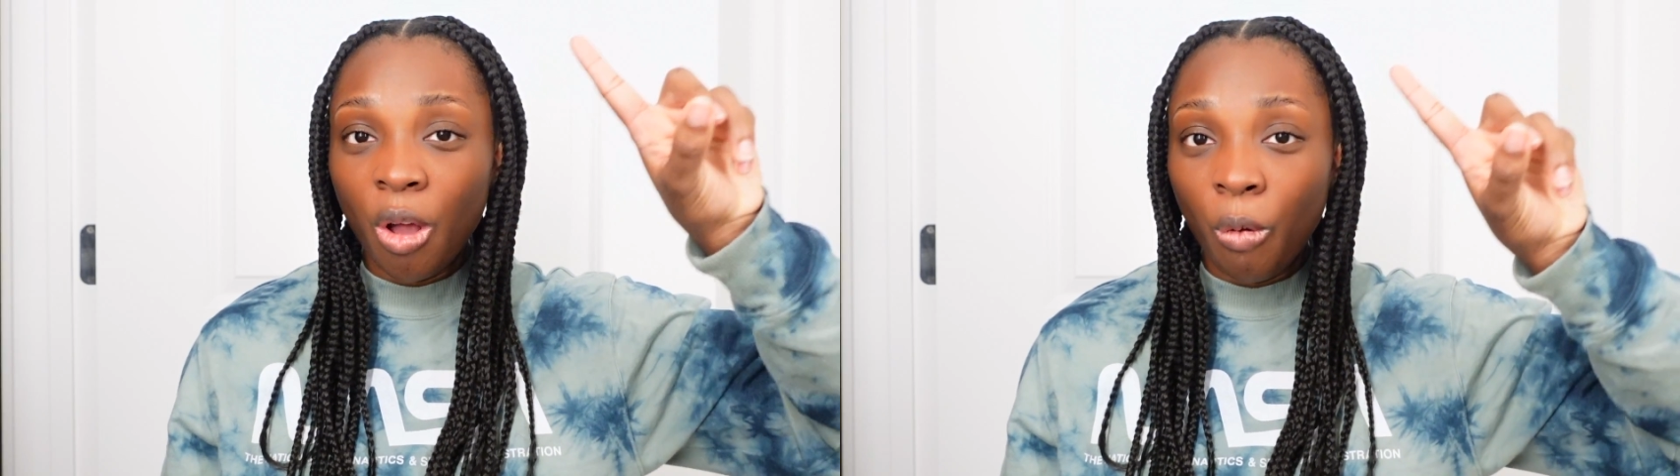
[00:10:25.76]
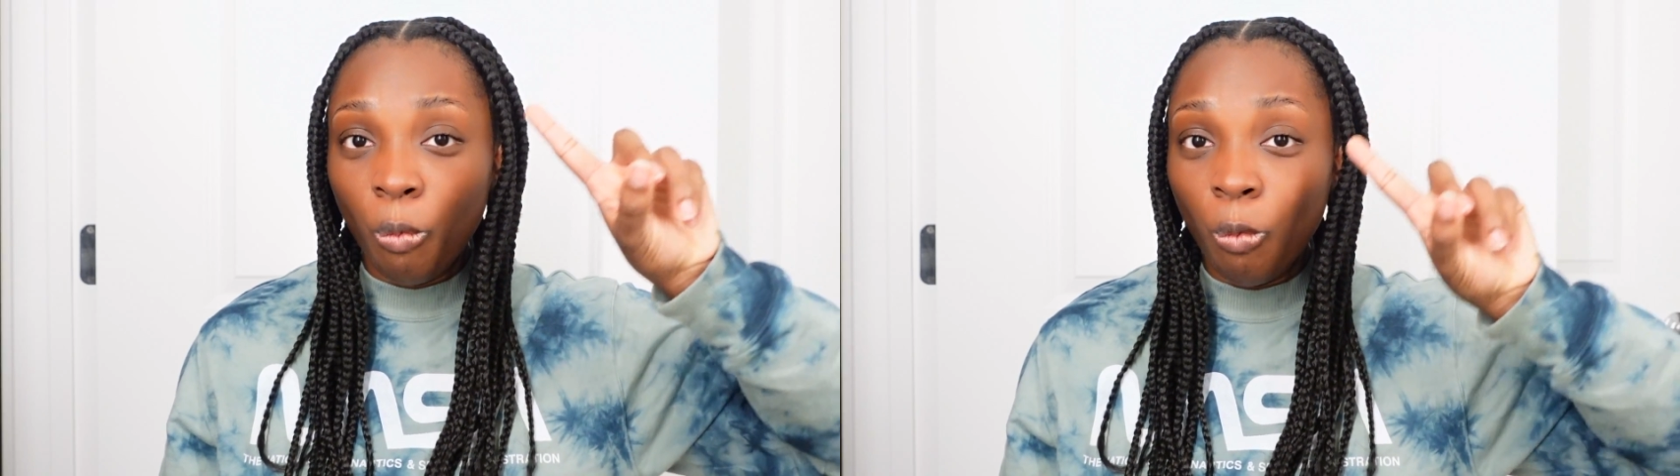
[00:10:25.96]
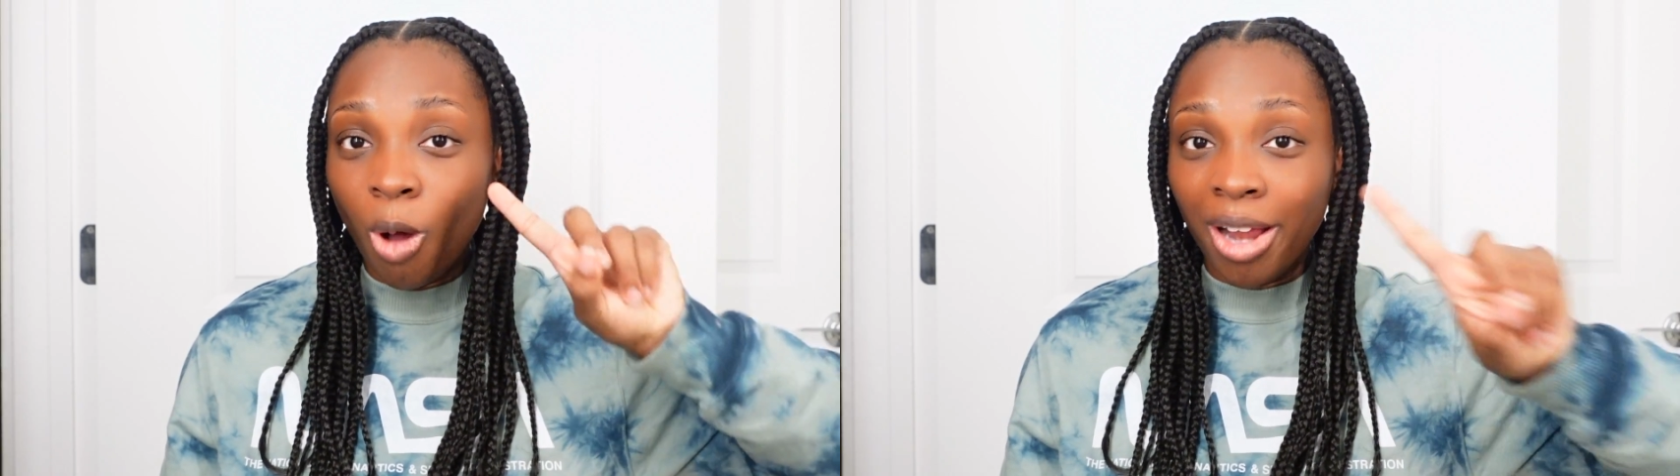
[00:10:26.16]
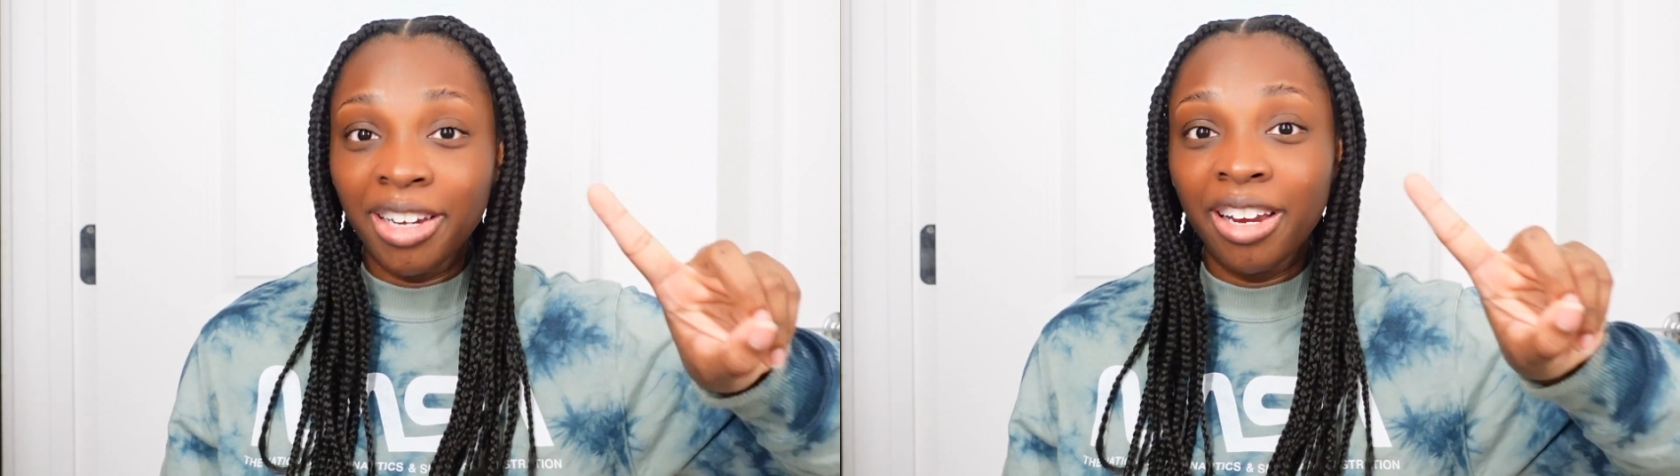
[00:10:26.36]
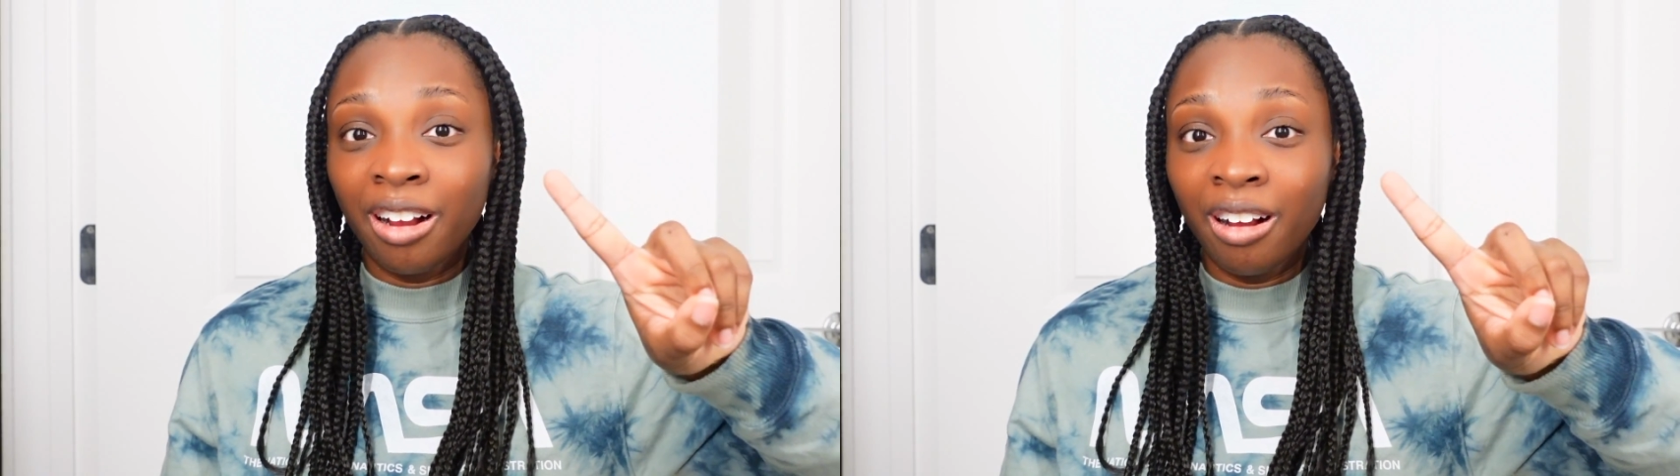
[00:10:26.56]
1
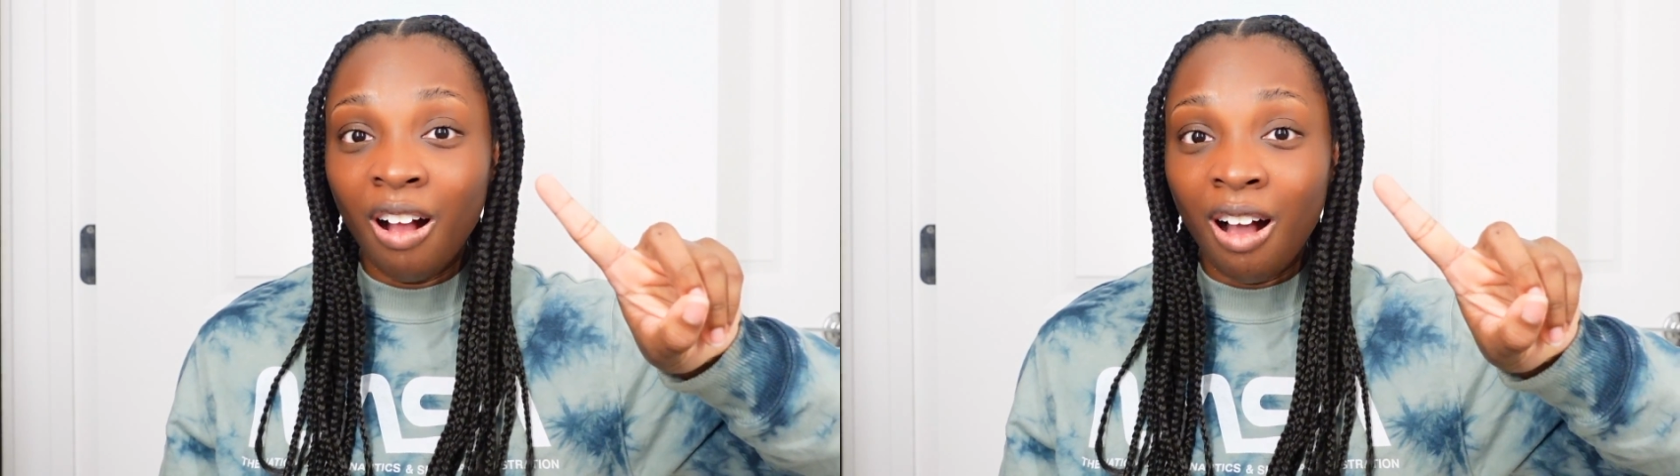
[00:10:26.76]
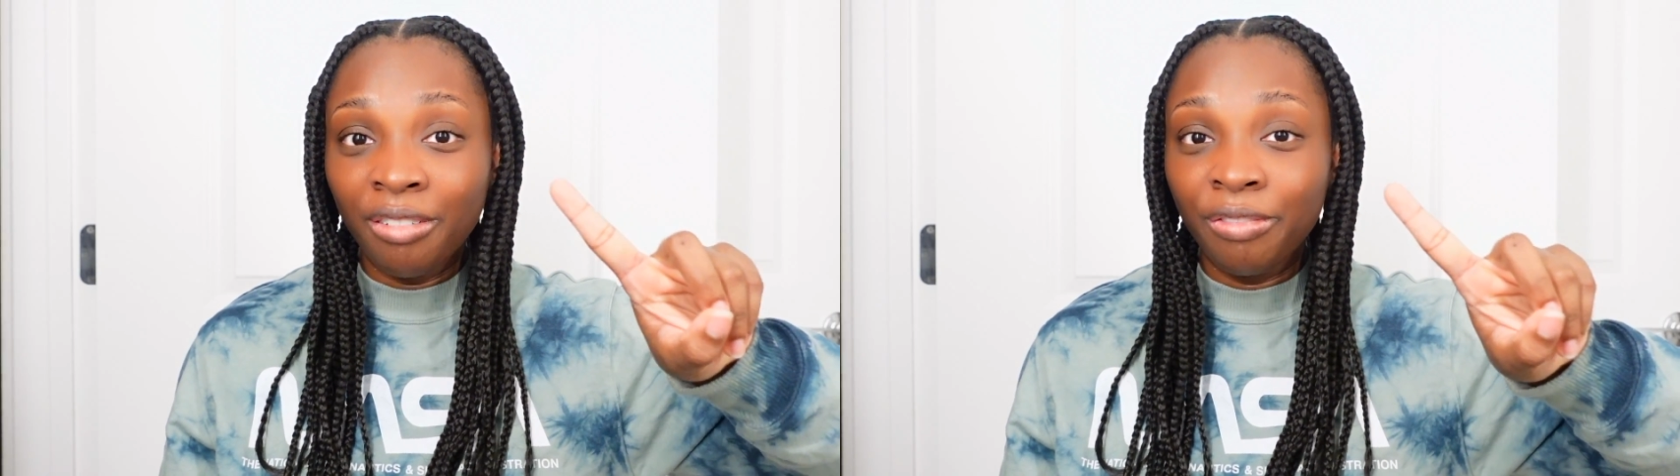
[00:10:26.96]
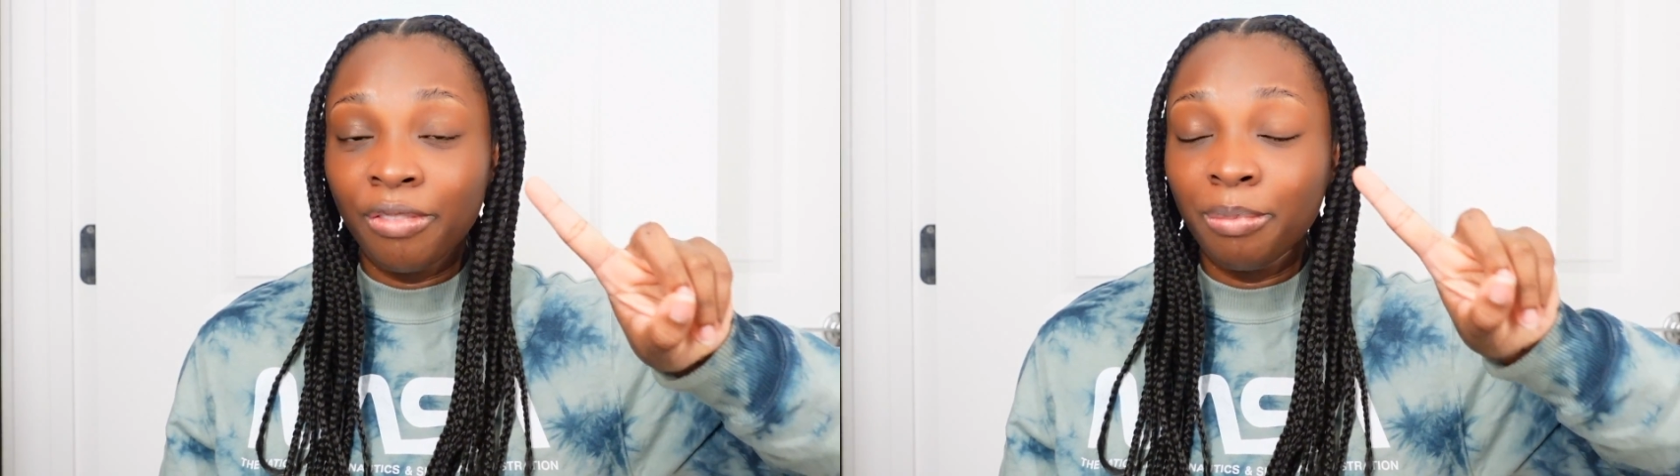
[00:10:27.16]
year off